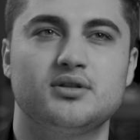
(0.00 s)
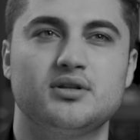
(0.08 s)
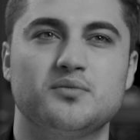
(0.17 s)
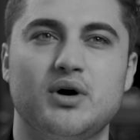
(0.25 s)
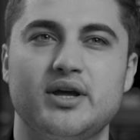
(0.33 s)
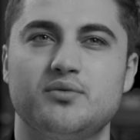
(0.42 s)

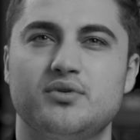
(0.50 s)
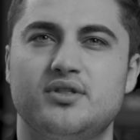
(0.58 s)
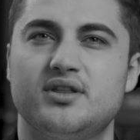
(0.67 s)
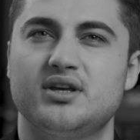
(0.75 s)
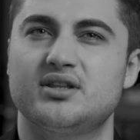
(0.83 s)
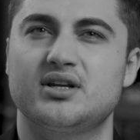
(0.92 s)
Then why do we
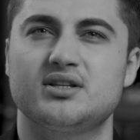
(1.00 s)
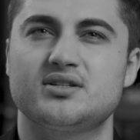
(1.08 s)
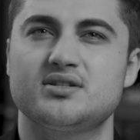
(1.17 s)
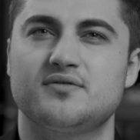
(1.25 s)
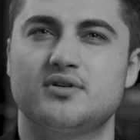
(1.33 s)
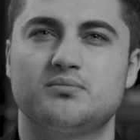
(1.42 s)
think that
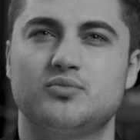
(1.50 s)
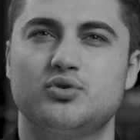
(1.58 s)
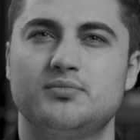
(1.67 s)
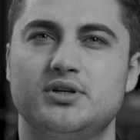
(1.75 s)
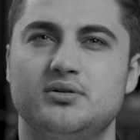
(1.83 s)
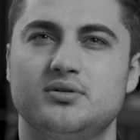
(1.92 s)
it's from Rumi?